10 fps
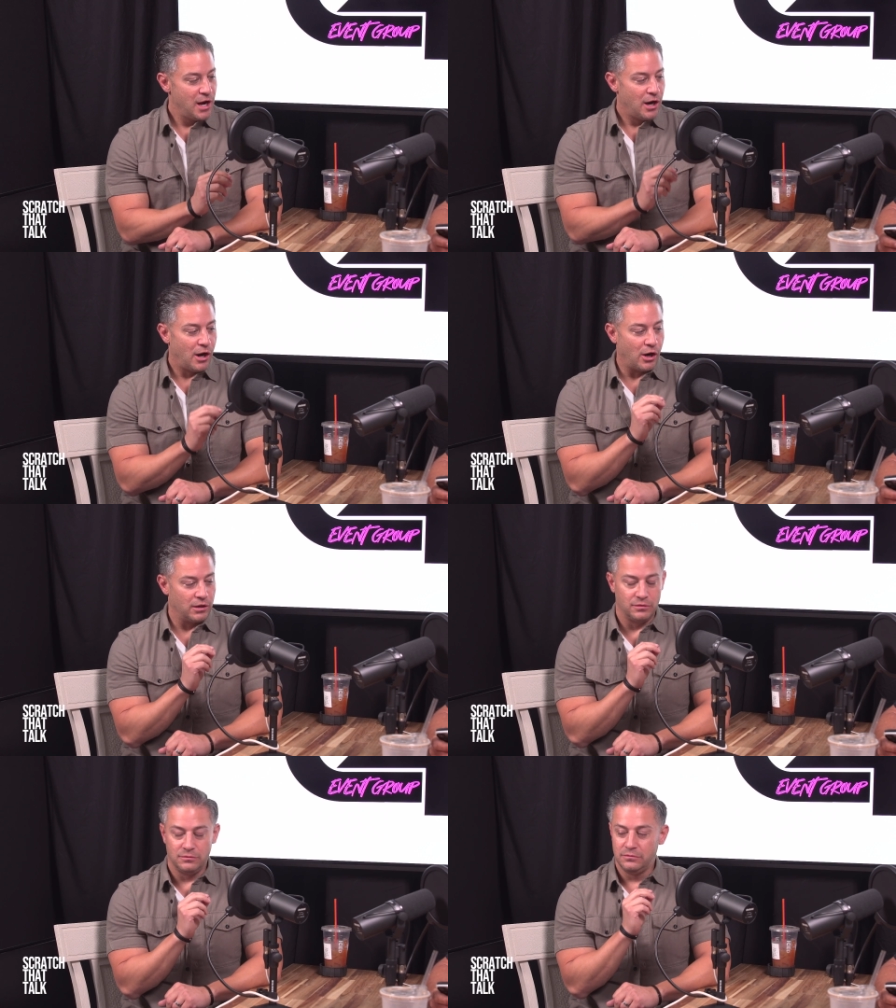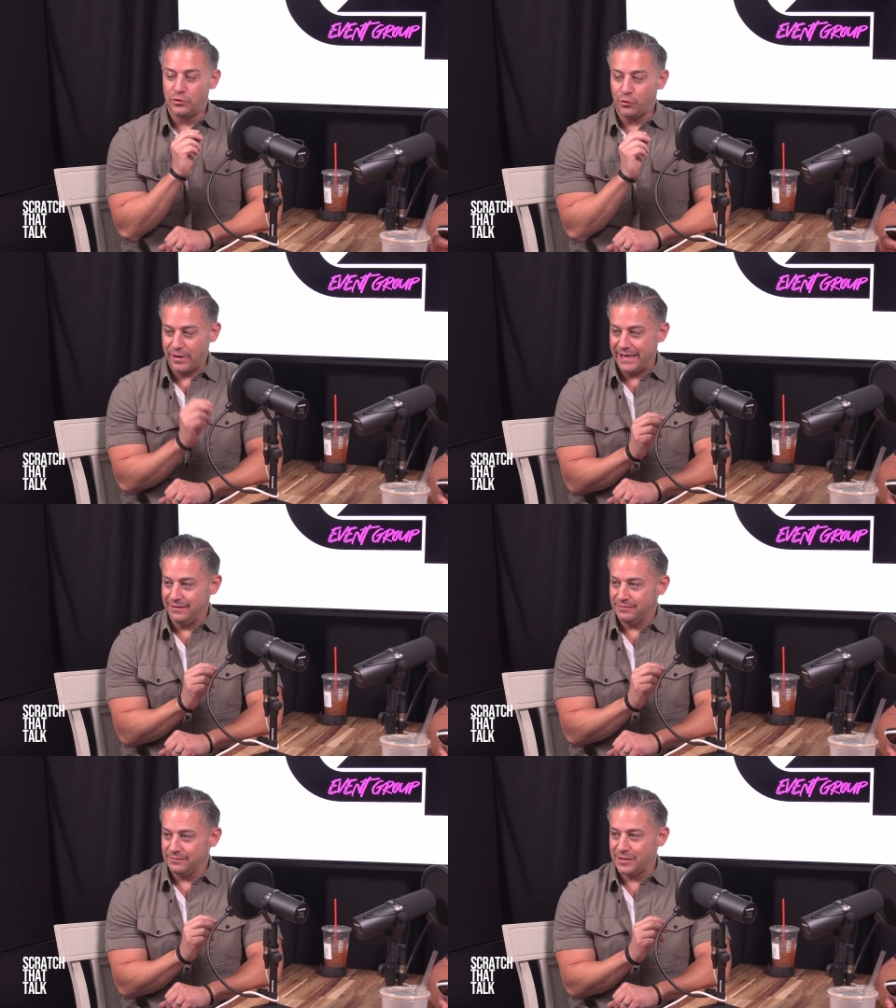are great
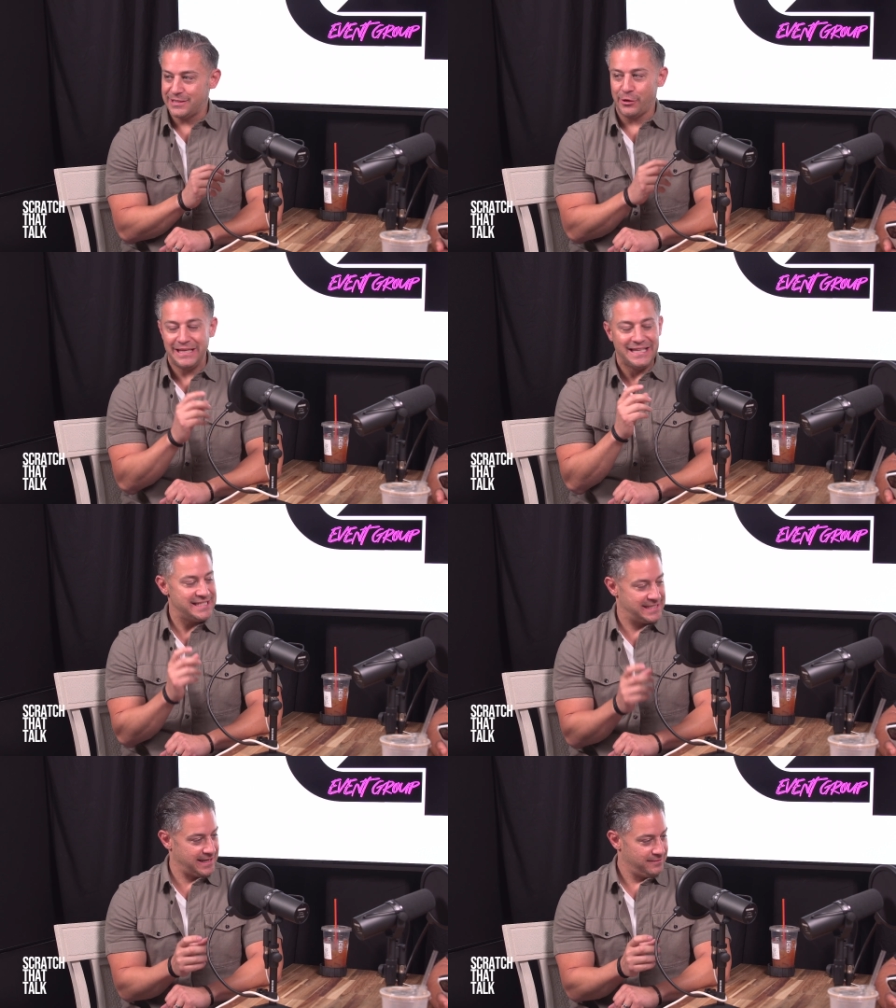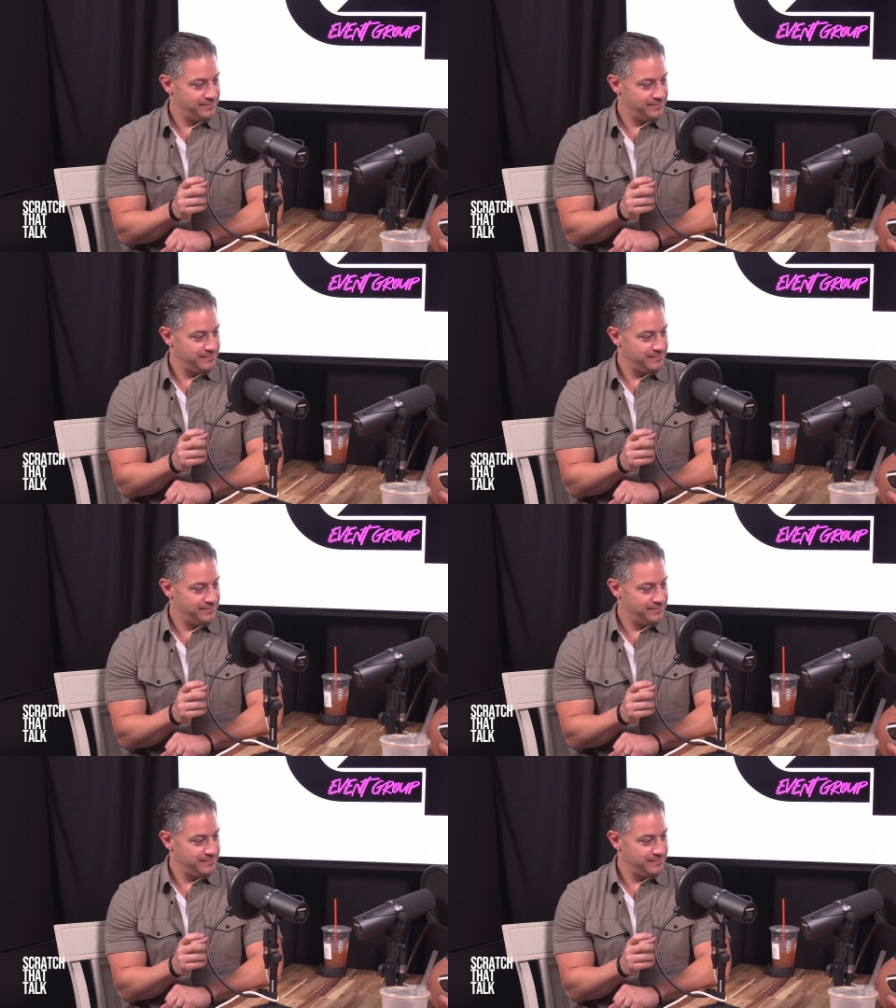because they're easy.